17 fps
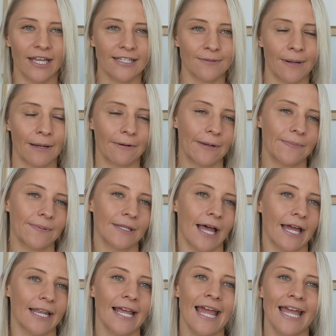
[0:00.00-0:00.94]
Head to my
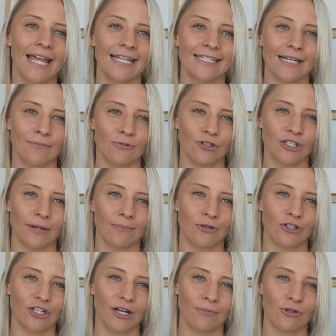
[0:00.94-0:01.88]
website,
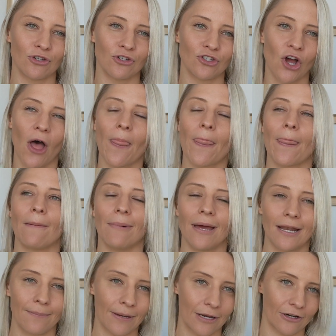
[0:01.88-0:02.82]

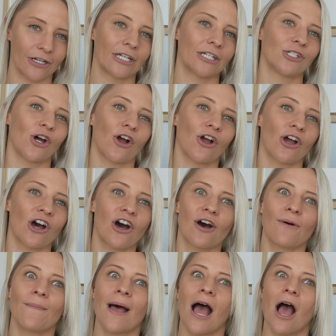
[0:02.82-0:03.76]

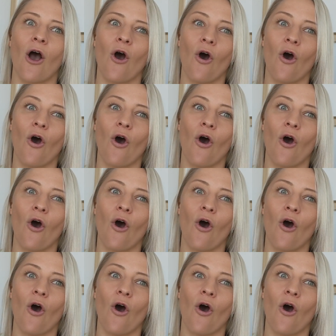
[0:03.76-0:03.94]
www.thebetterperiod.com,